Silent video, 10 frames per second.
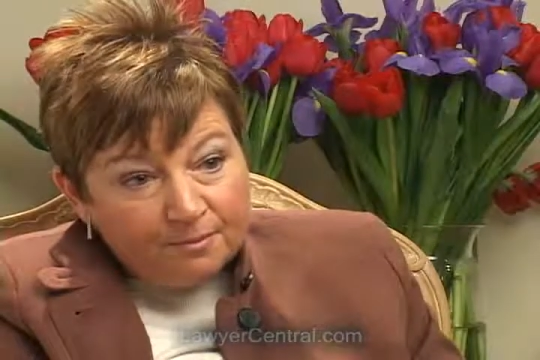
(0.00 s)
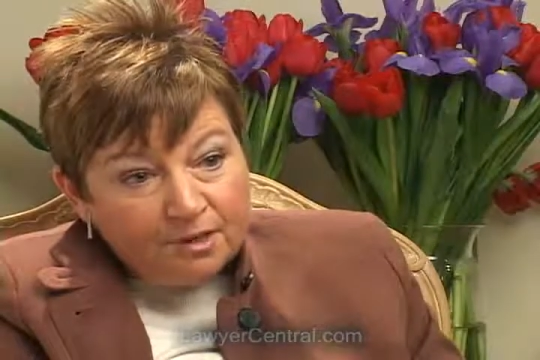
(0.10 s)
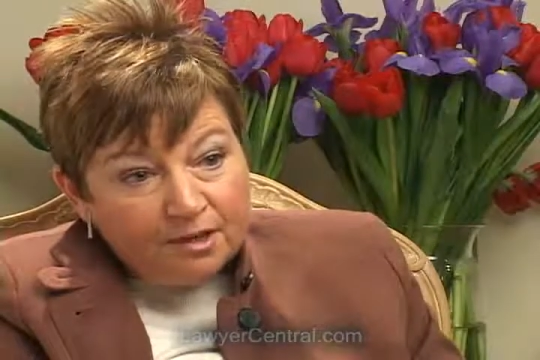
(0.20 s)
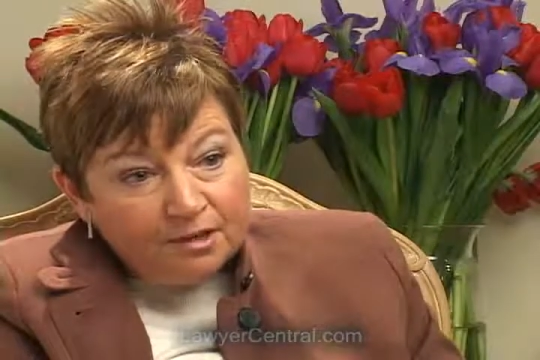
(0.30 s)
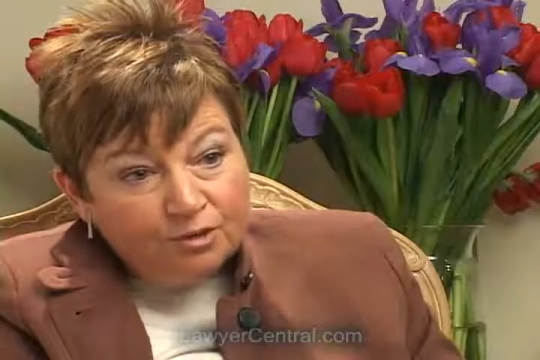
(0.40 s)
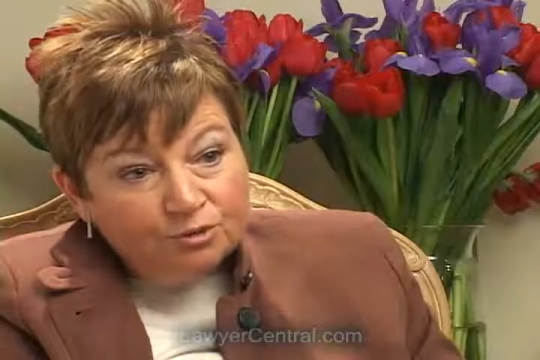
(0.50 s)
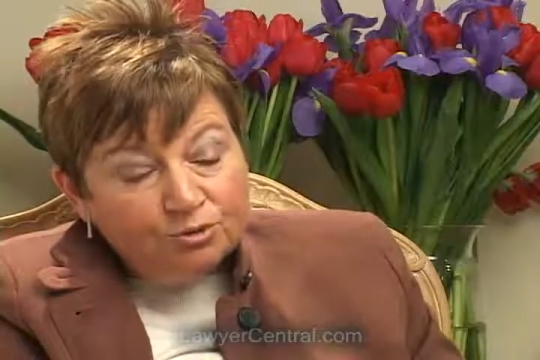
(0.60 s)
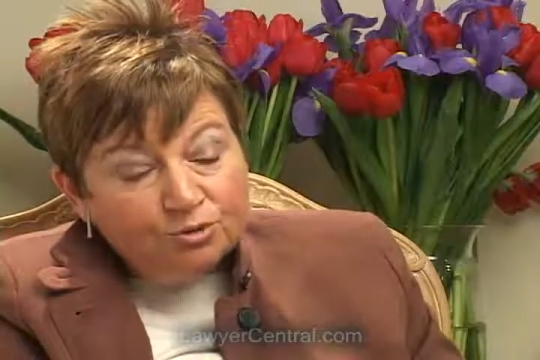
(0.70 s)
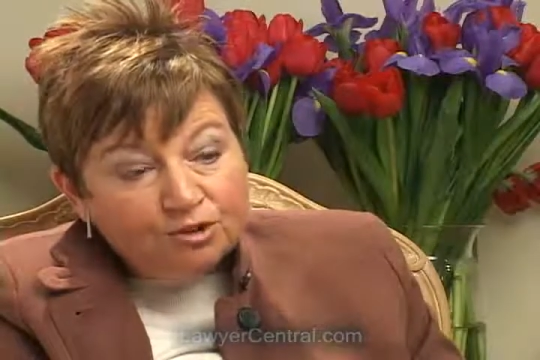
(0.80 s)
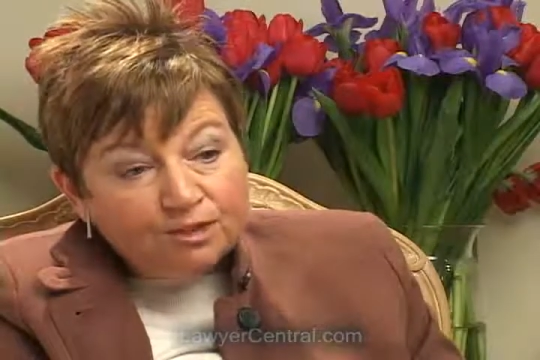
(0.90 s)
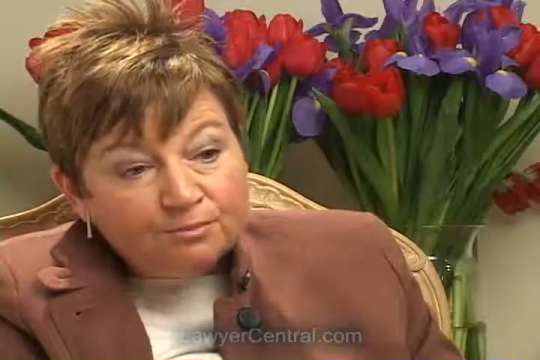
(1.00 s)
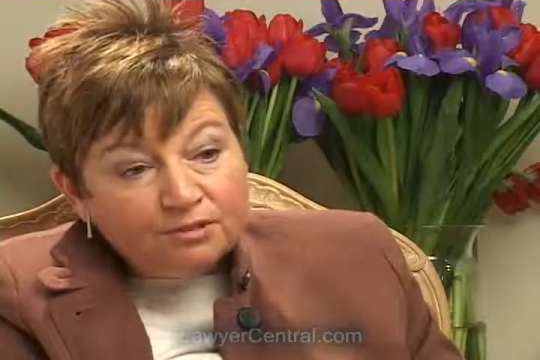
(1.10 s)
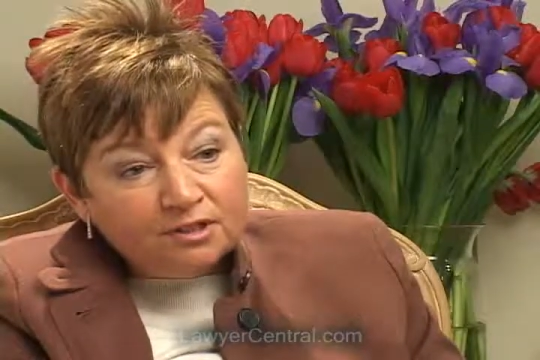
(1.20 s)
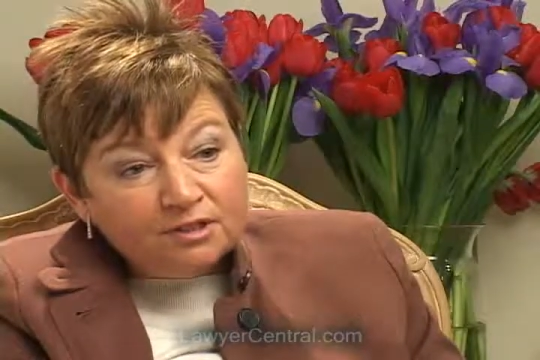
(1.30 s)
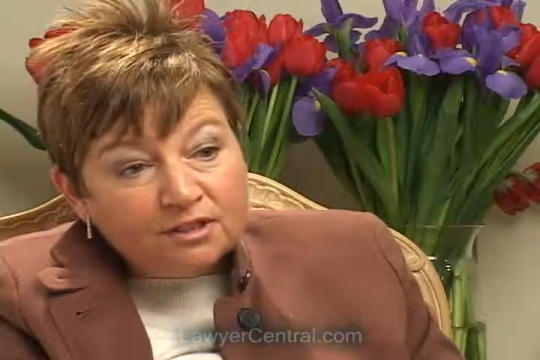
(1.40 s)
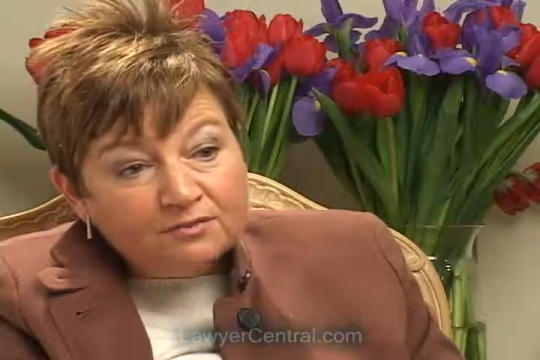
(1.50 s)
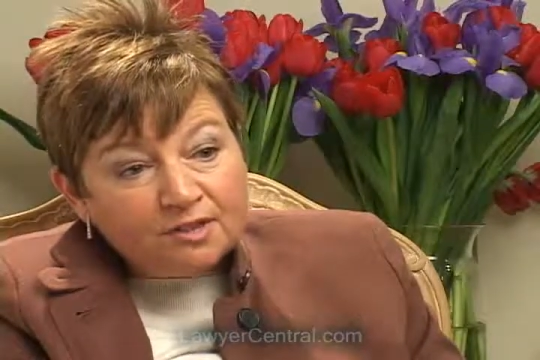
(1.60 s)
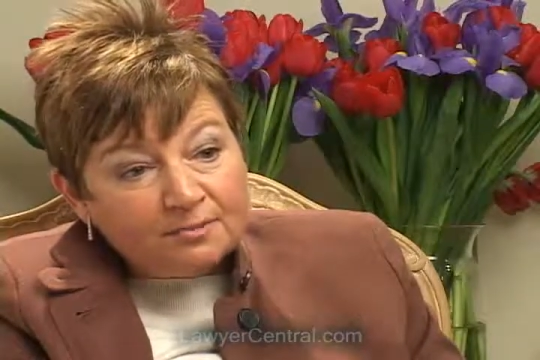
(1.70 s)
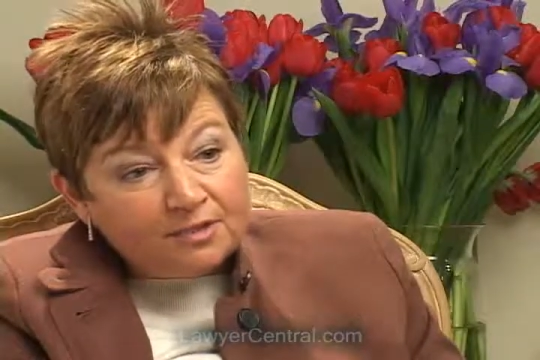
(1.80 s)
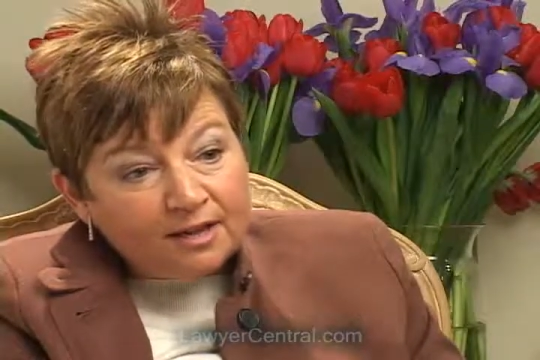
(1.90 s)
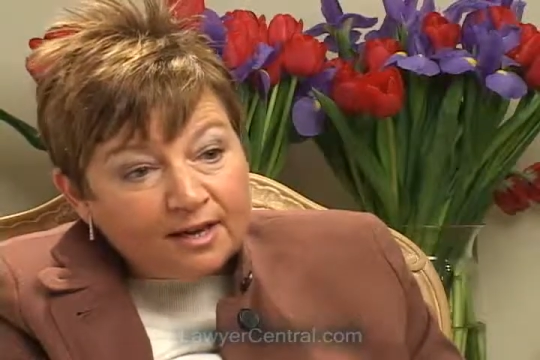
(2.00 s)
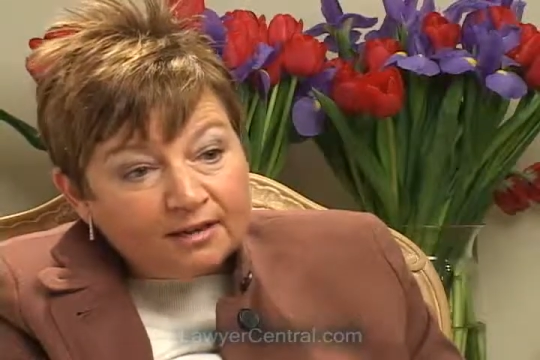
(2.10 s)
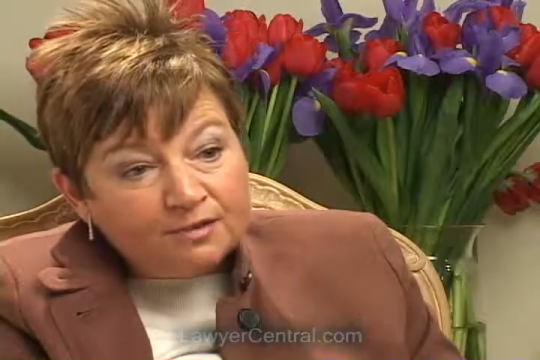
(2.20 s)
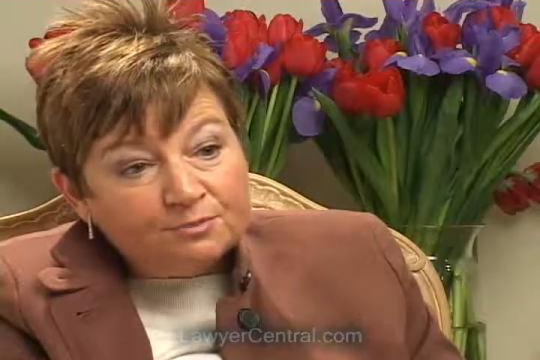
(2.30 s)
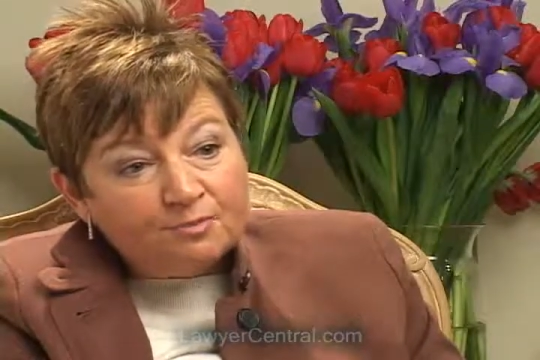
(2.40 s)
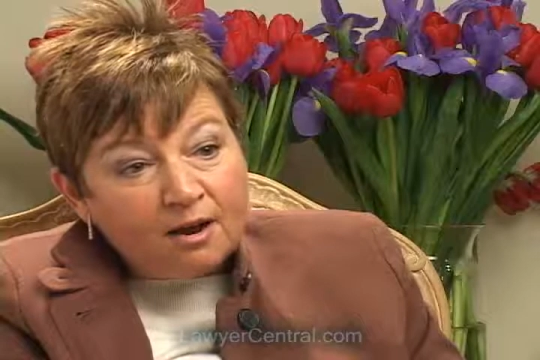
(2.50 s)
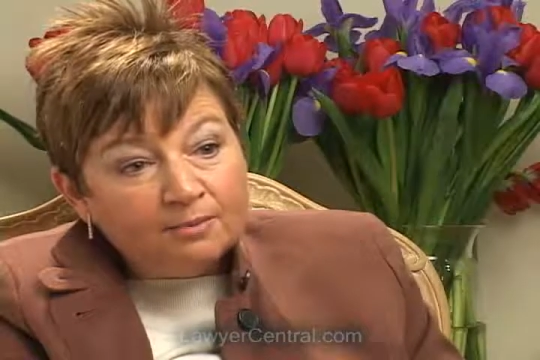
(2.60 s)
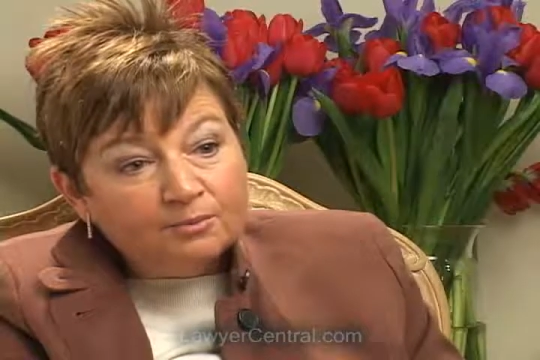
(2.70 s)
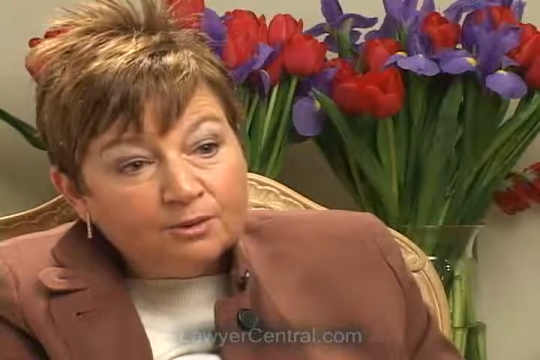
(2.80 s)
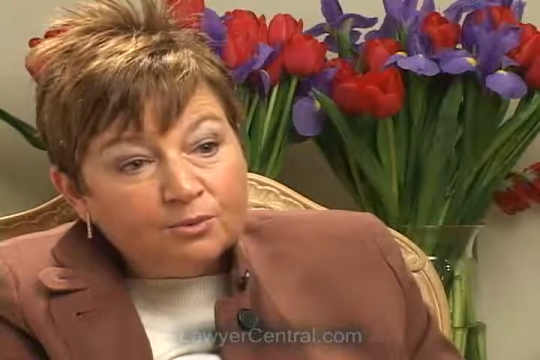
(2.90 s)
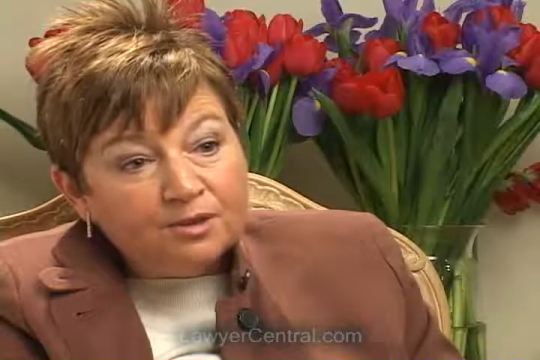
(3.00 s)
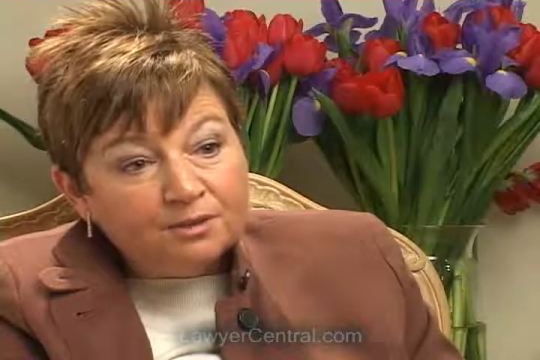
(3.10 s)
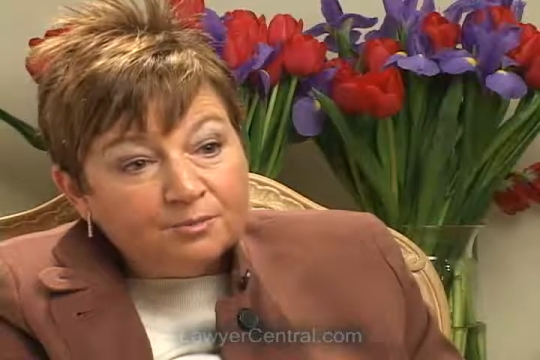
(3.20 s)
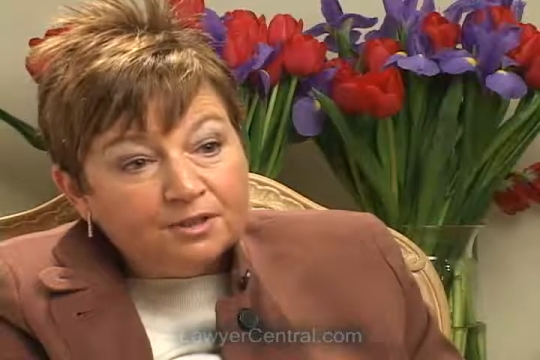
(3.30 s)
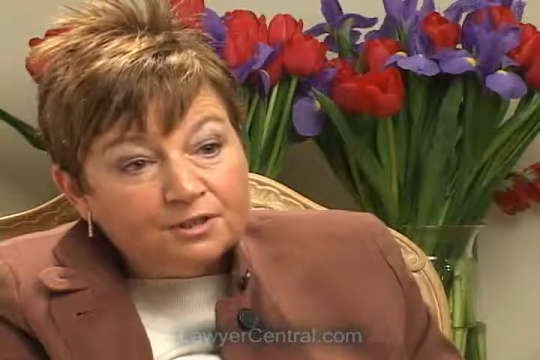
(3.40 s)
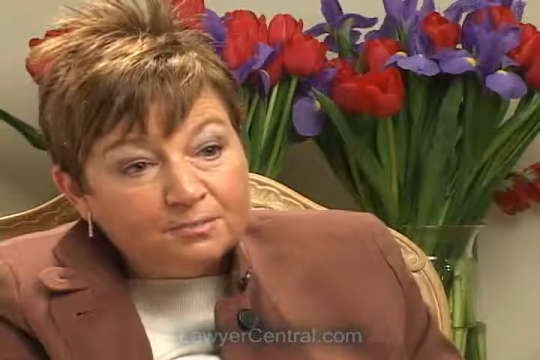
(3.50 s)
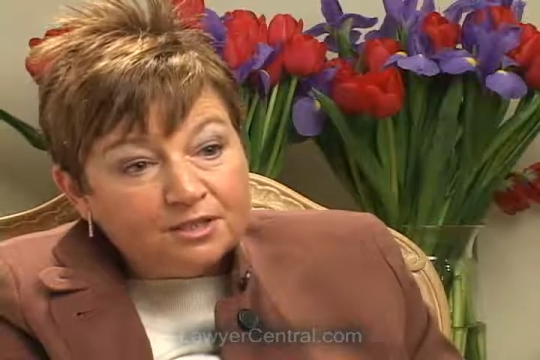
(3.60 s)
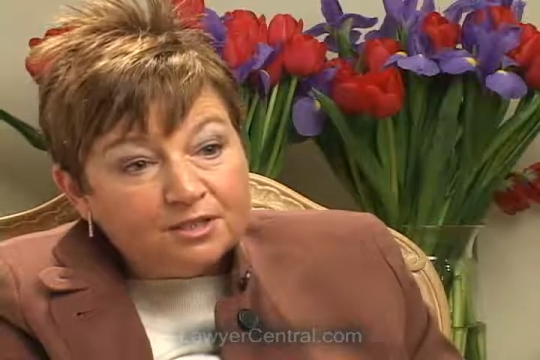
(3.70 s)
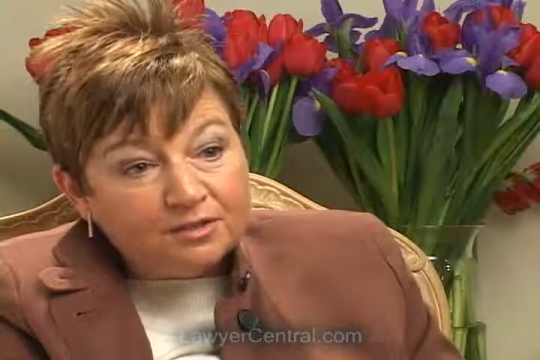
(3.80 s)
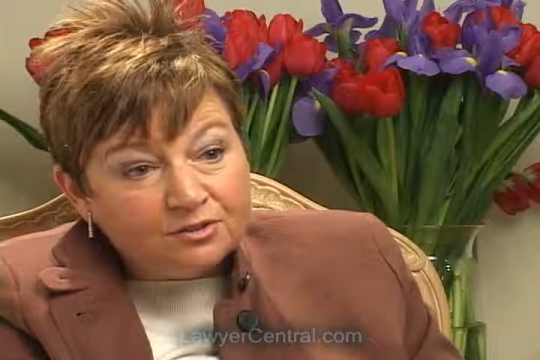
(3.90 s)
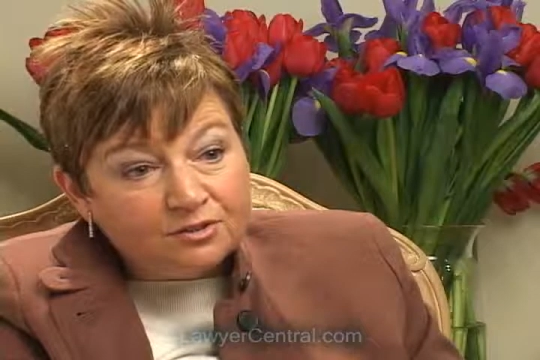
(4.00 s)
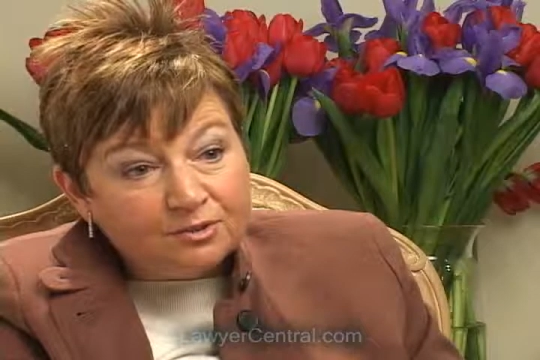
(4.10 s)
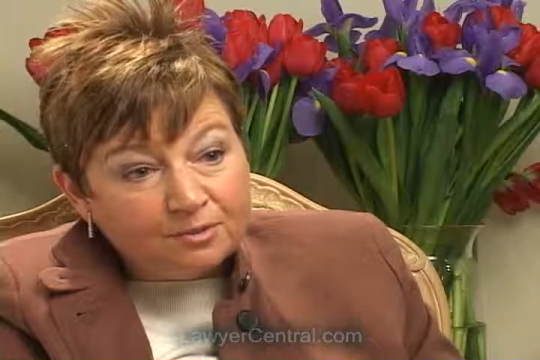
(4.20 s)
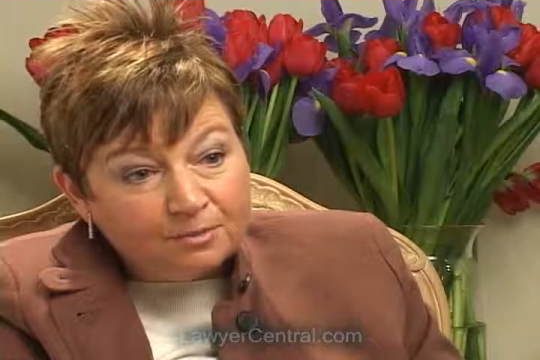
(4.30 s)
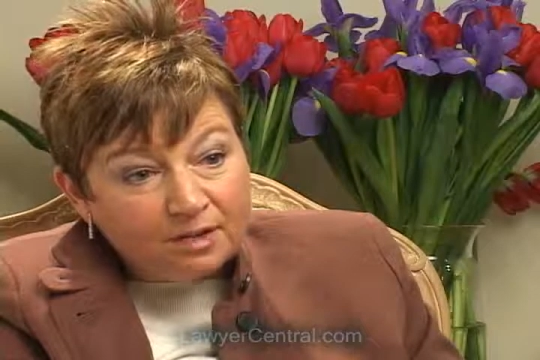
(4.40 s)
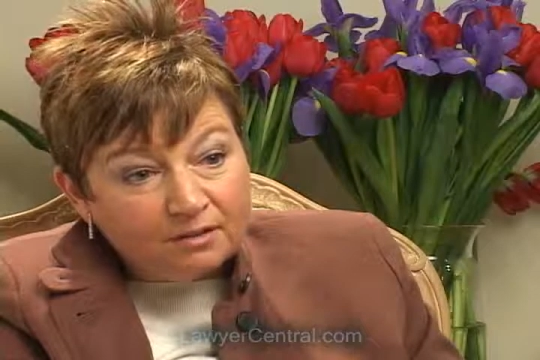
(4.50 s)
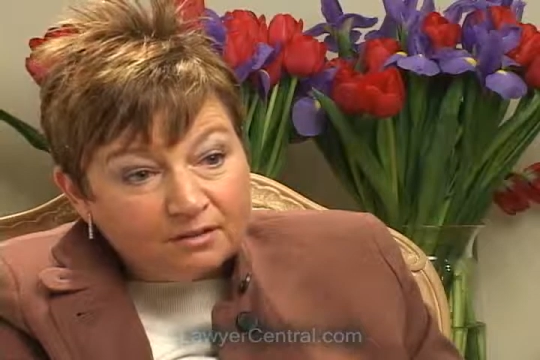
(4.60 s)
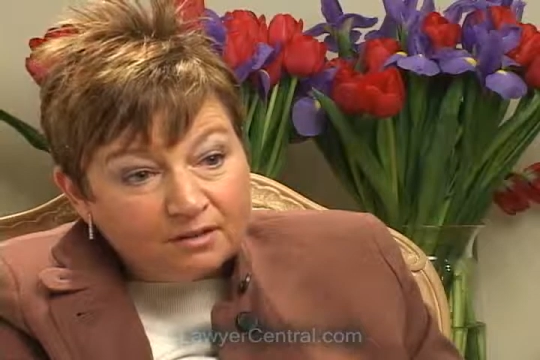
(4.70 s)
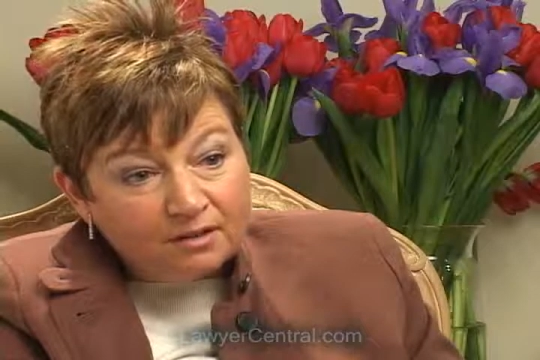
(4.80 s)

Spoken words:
But to deliberately leave something out is probably one of the biggest mistakes that you can make.